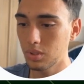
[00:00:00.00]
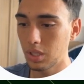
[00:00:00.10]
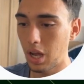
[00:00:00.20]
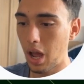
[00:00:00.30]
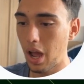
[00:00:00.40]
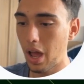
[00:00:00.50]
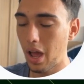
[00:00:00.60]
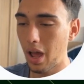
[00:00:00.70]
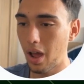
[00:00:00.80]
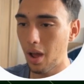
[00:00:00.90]

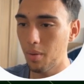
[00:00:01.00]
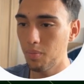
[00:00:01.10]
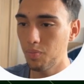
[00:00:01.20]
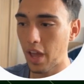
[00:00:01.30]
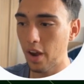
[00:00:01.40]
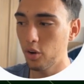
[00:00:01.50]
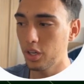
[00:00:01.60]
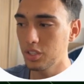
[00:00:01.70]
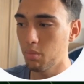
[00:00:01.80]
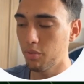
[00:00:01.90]
I don't know how
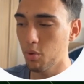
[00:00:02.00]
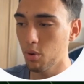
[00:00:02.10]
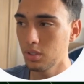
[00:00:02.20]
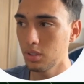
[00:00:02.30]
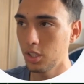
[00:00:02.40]
to say it before.